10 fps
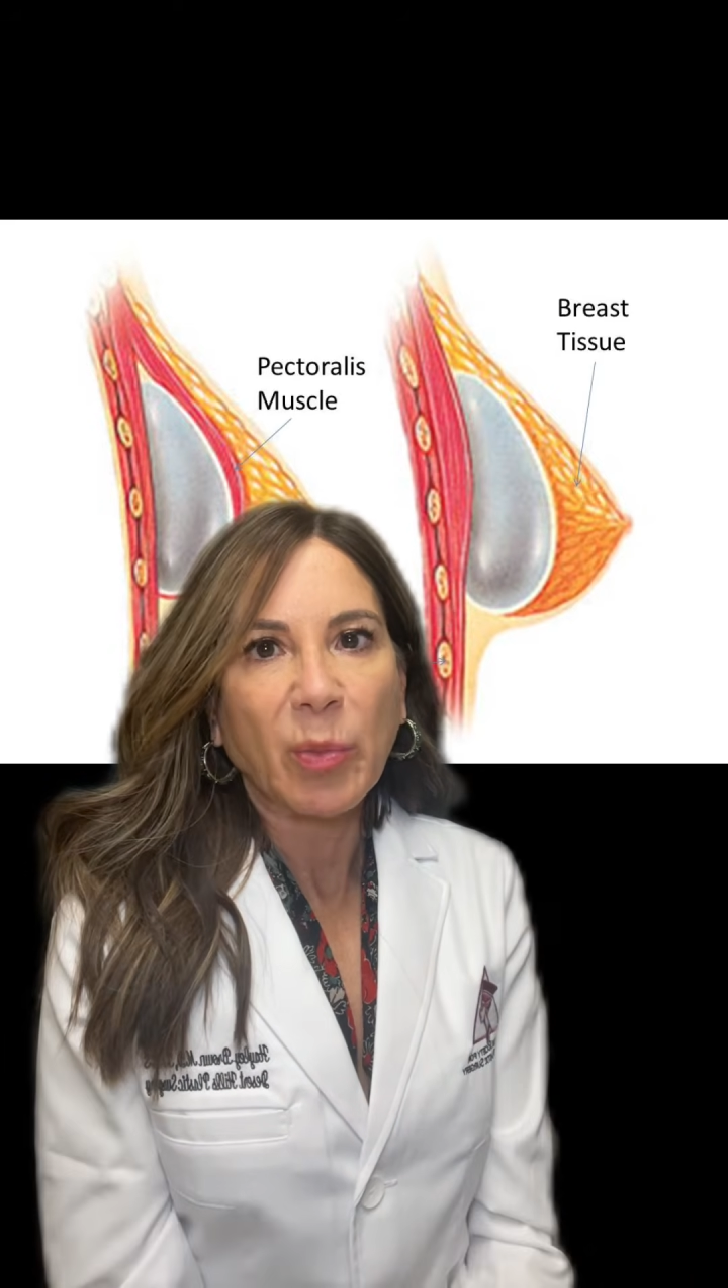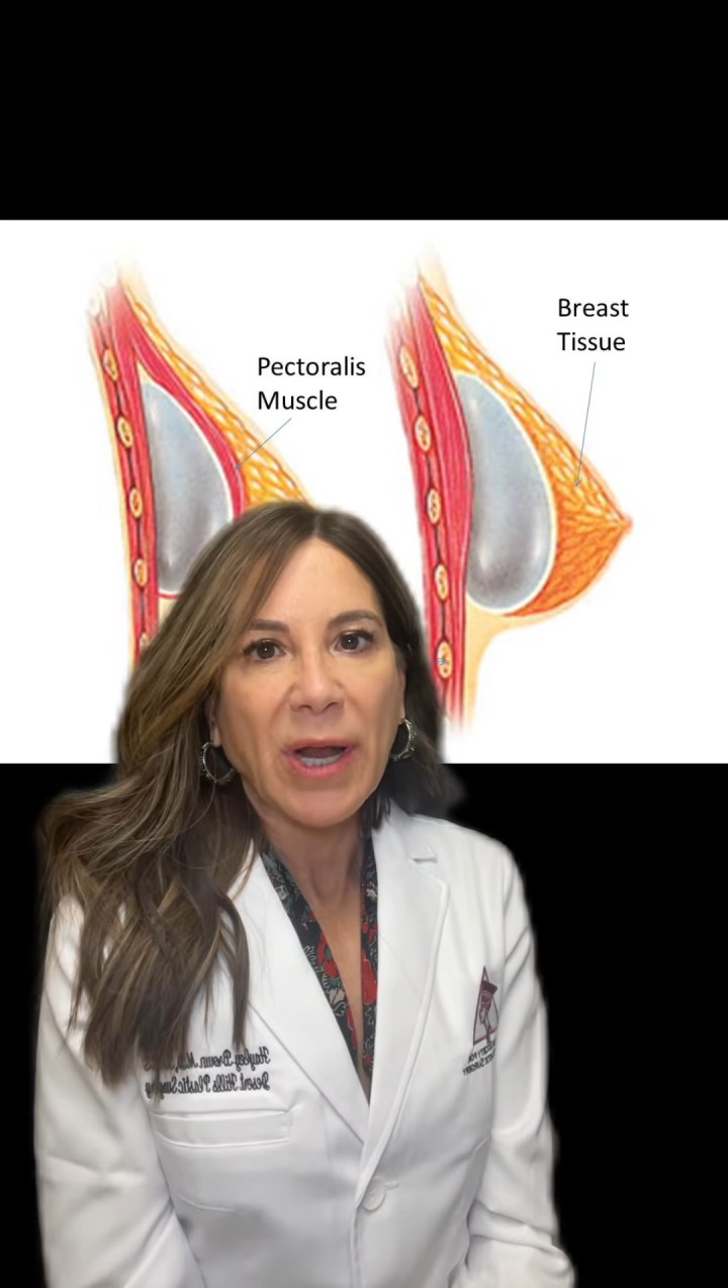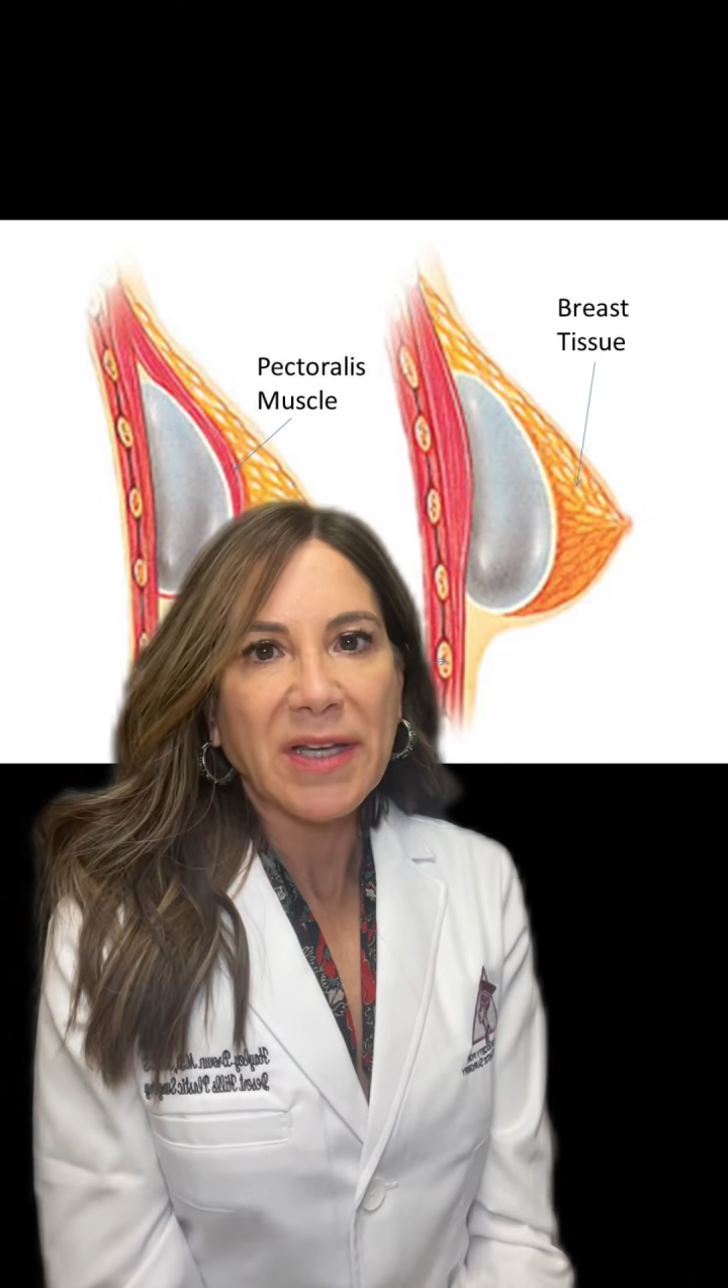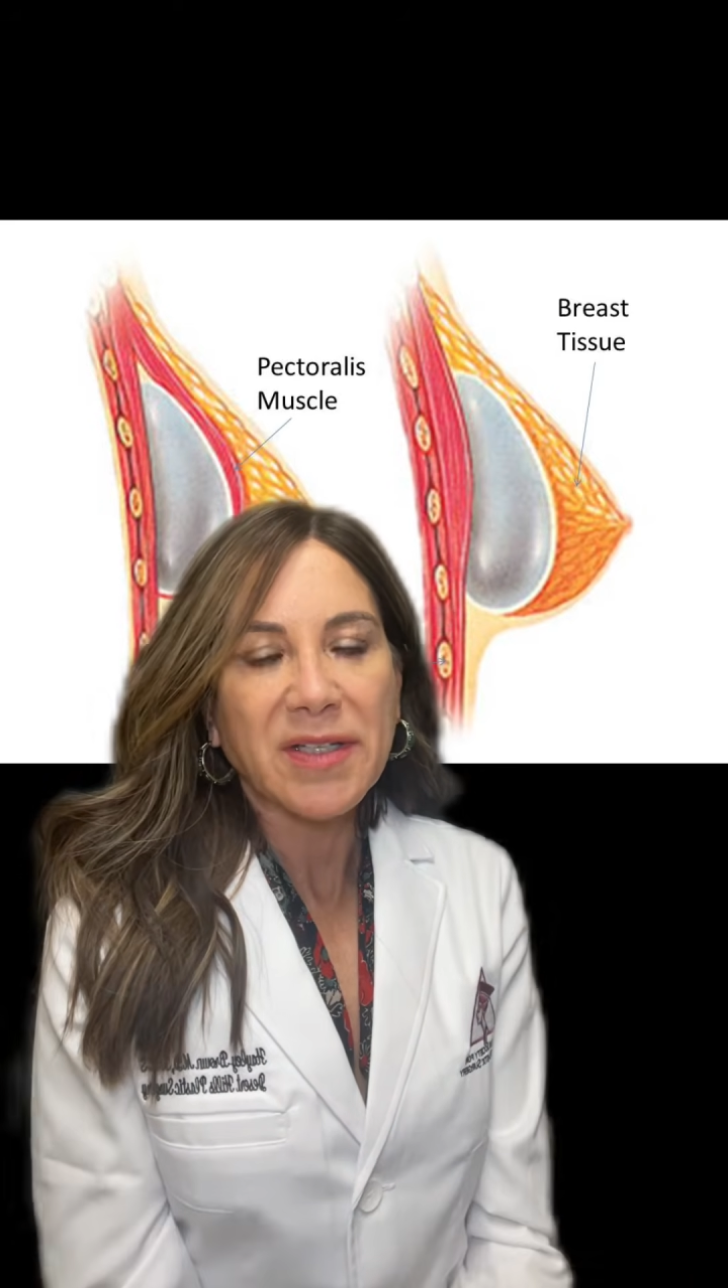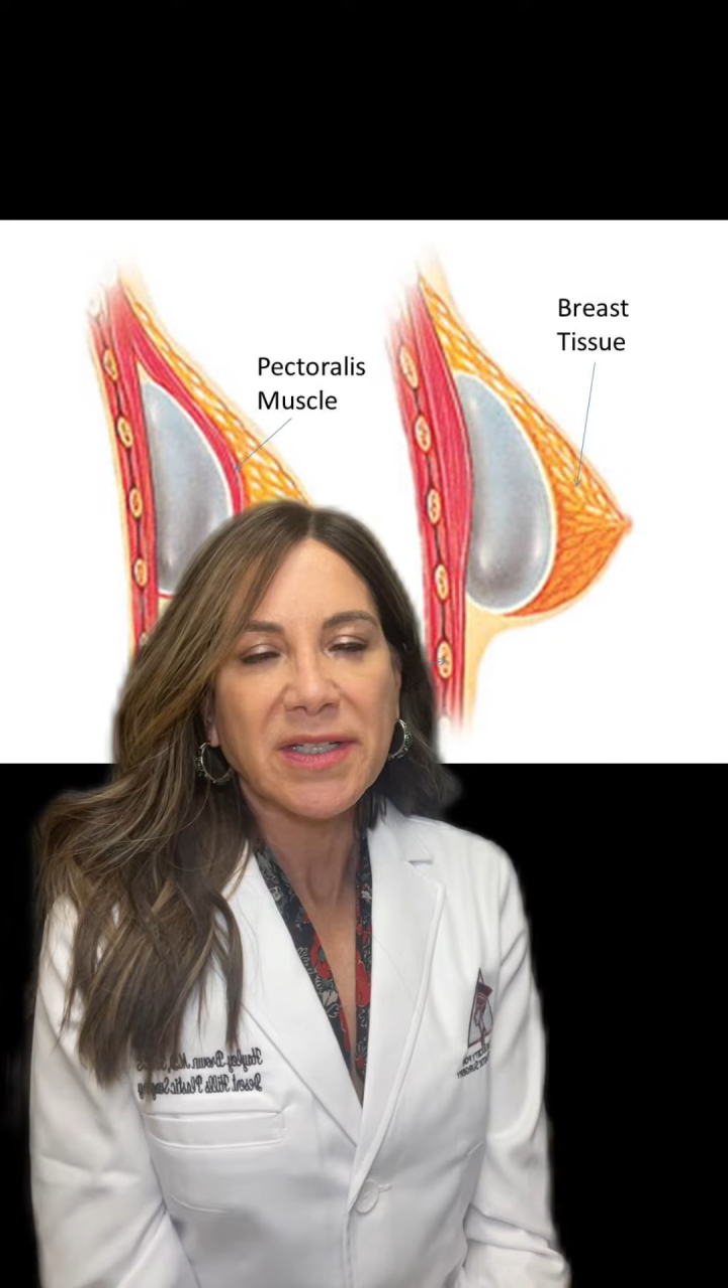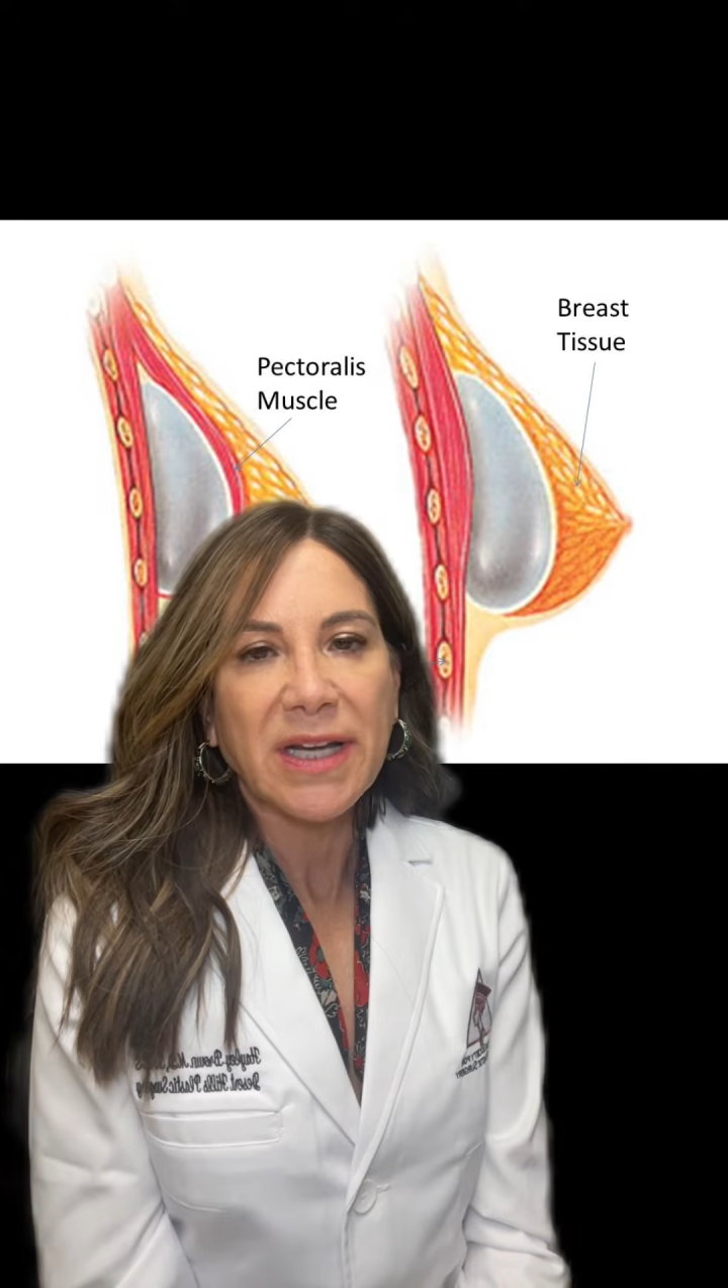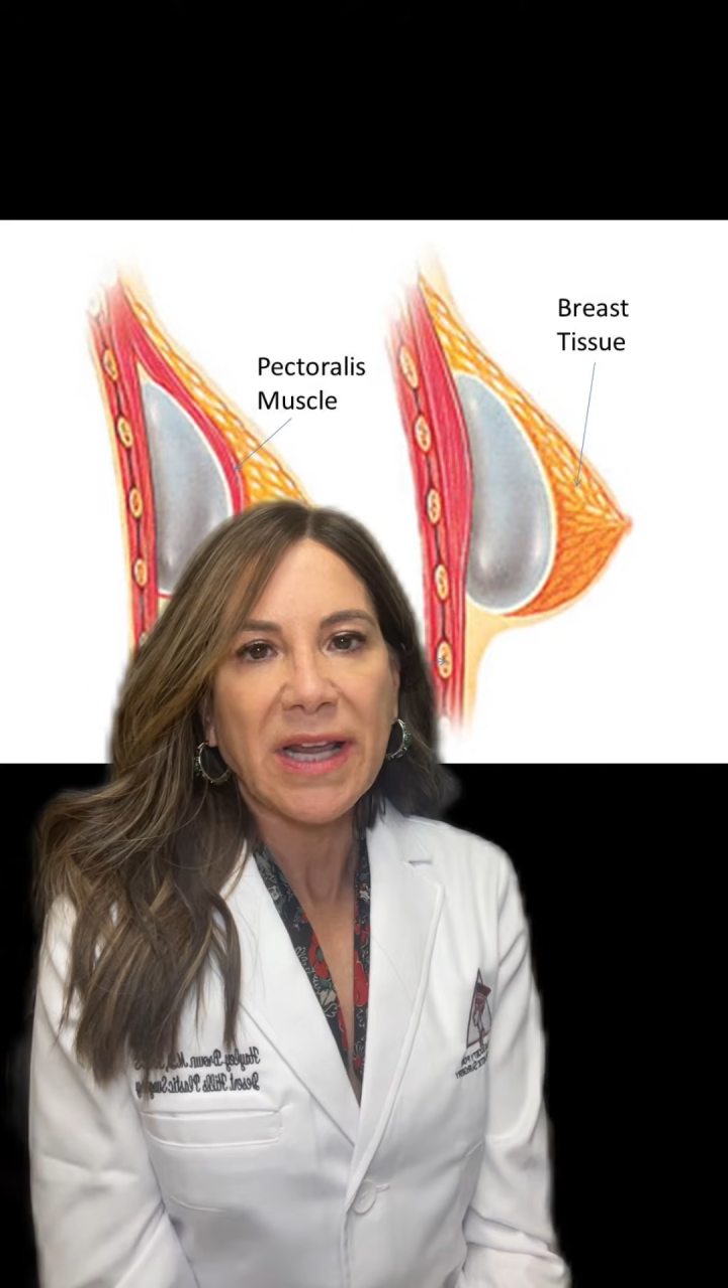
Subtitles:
breast.